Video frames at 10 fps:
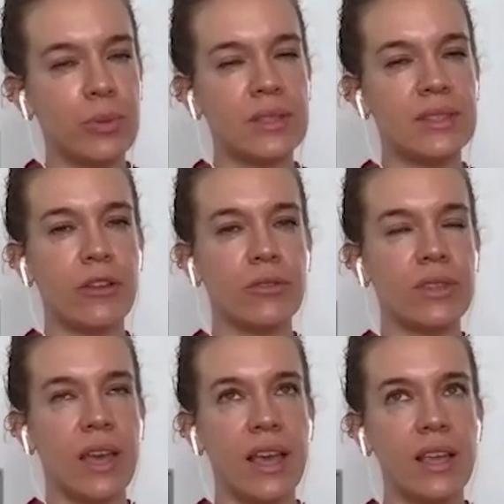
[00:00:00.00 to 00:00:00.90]
it sounds
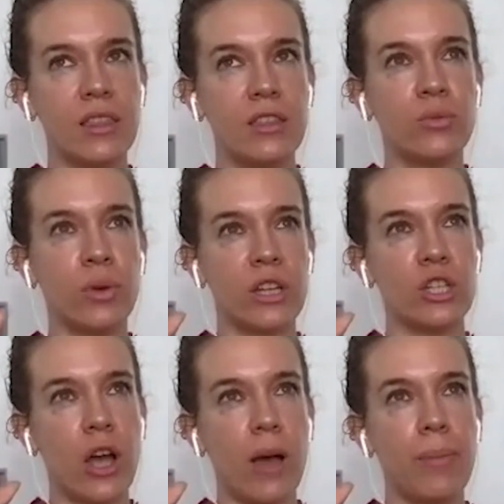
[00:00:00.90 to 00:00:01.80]
like this
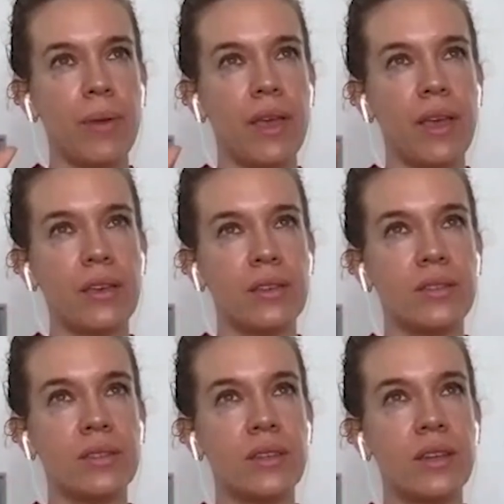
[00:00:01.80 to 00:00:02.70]
workshop it